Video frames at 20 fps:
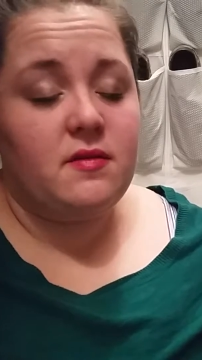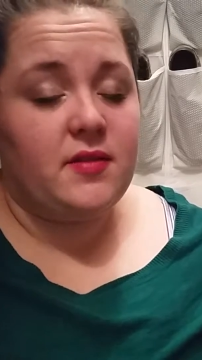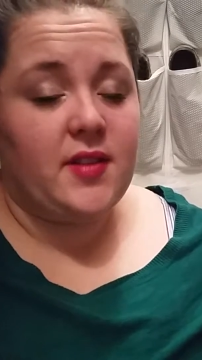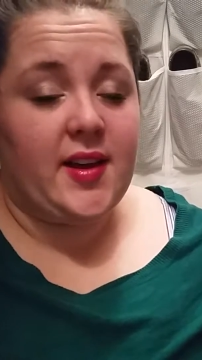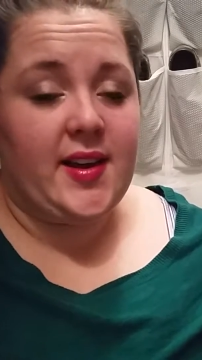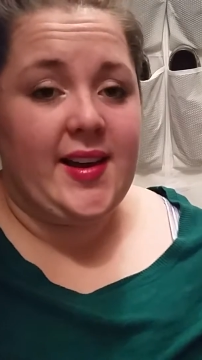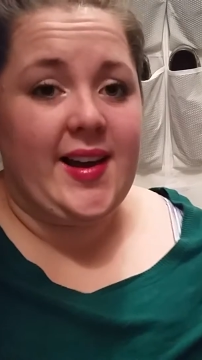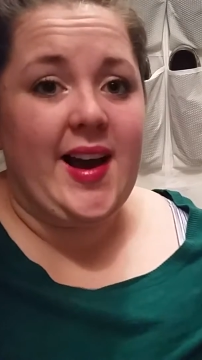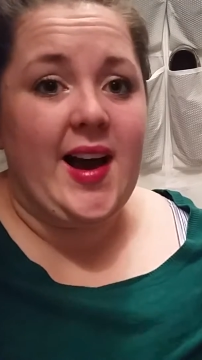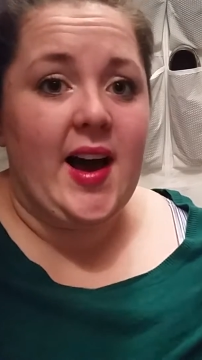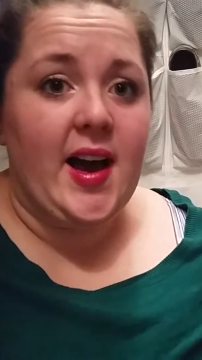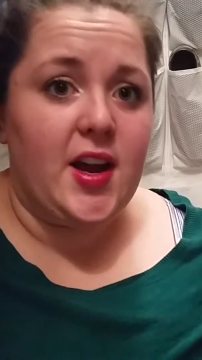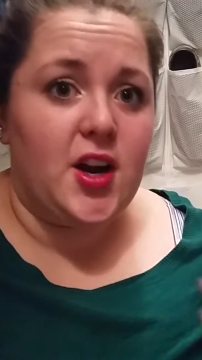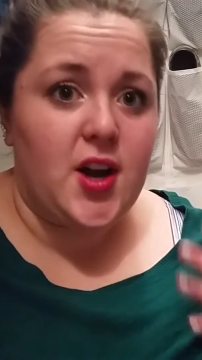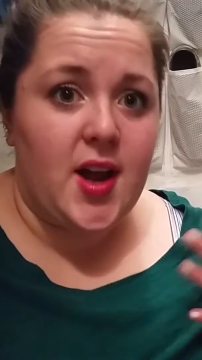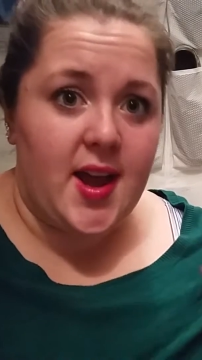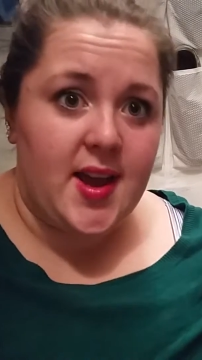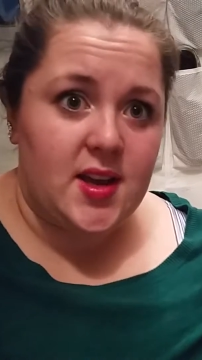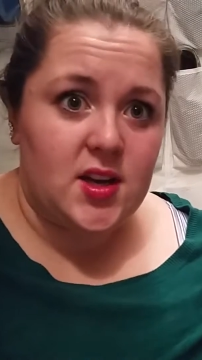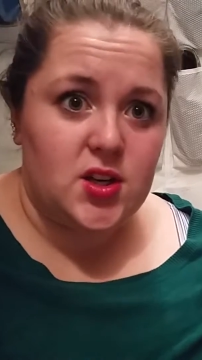of like higher
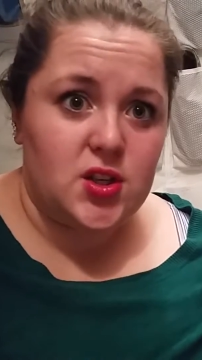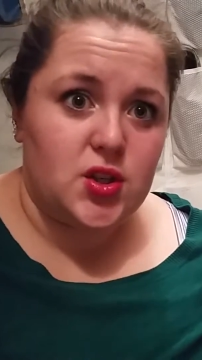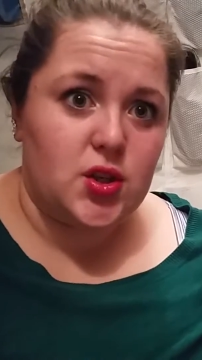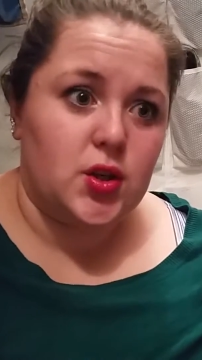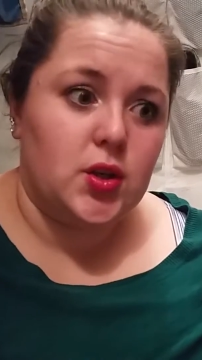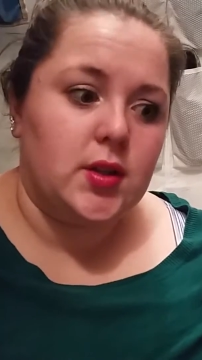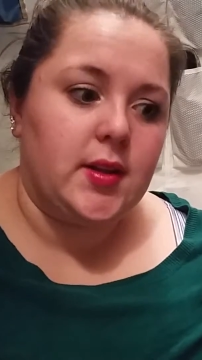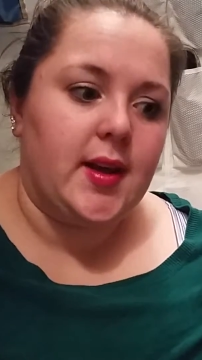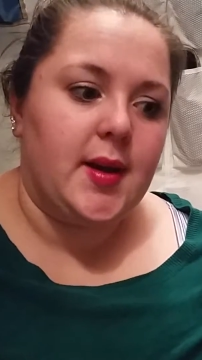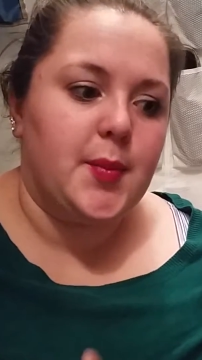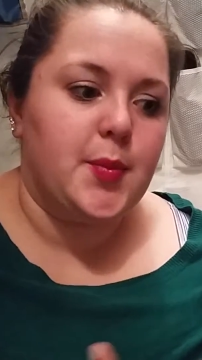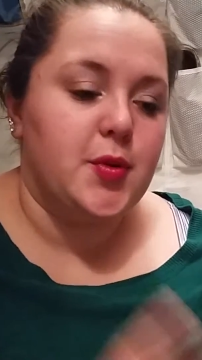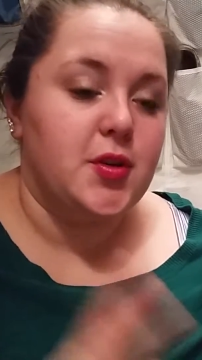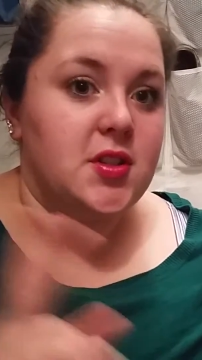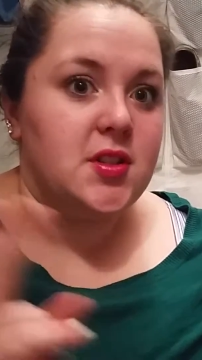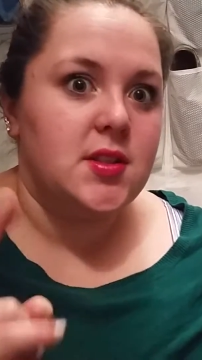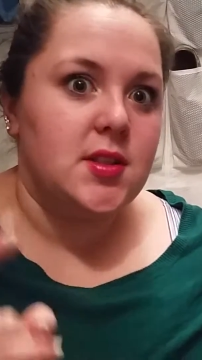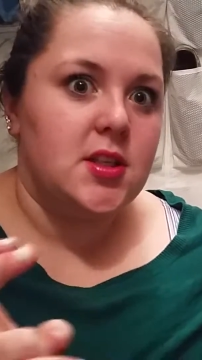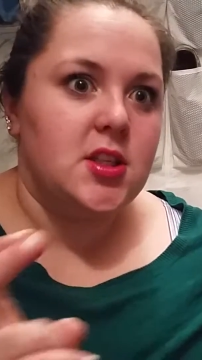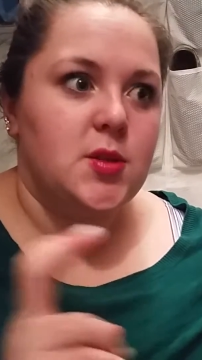end or like
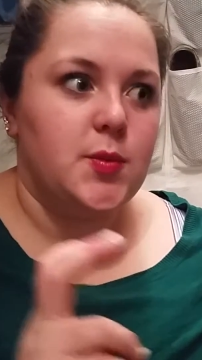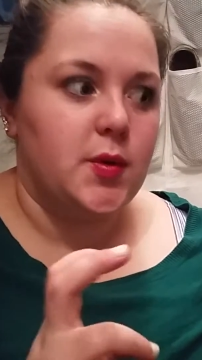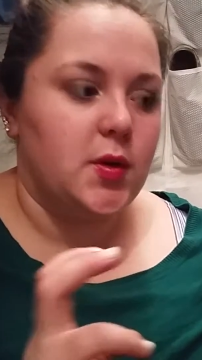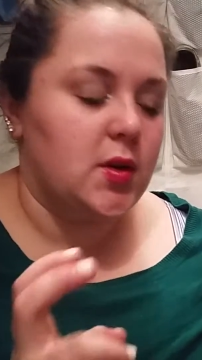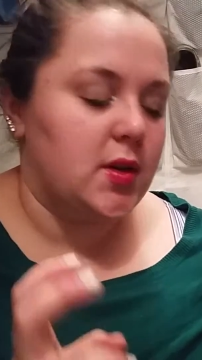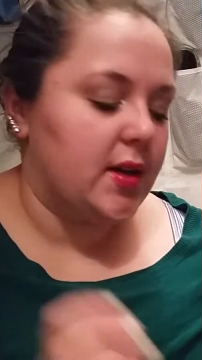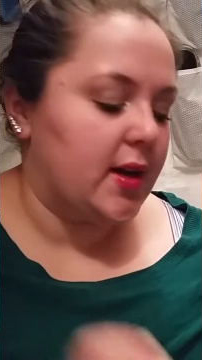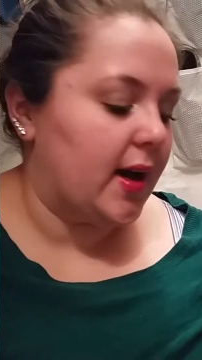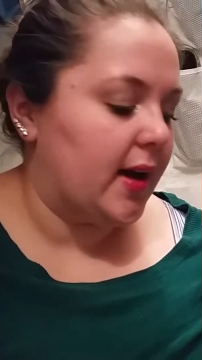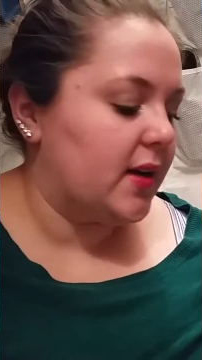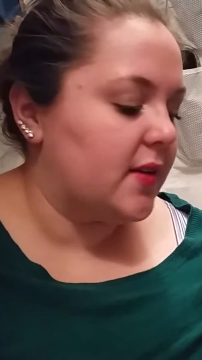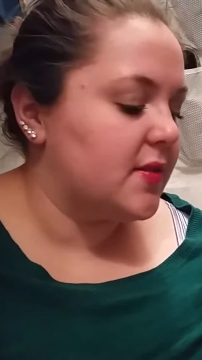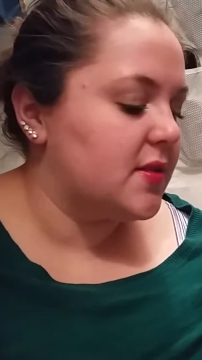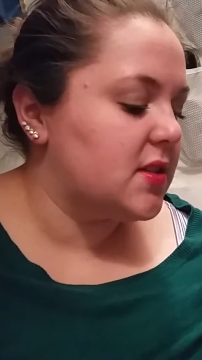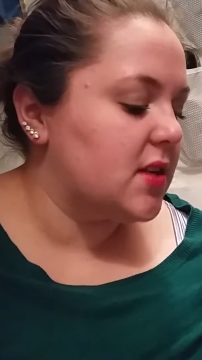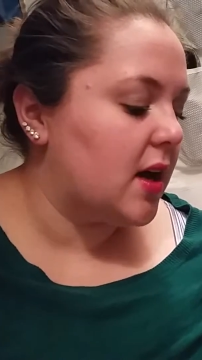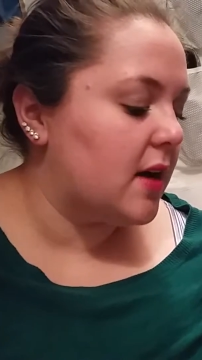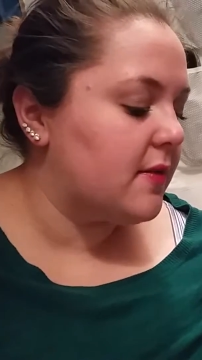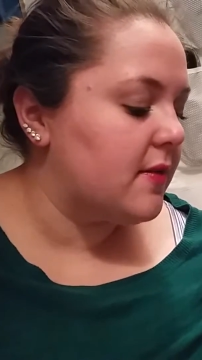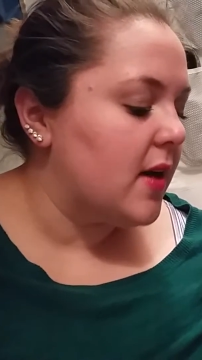prestige beauty kind of
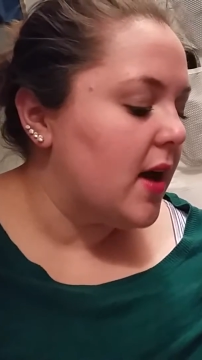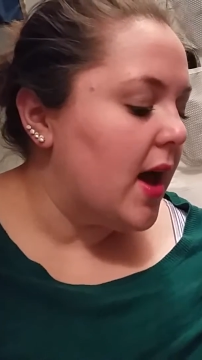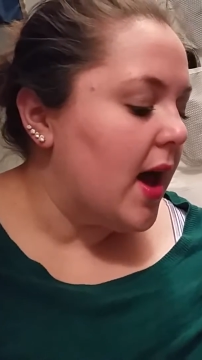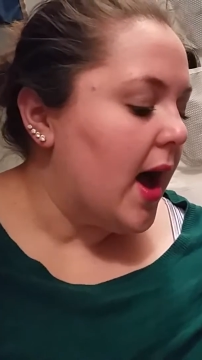stuff.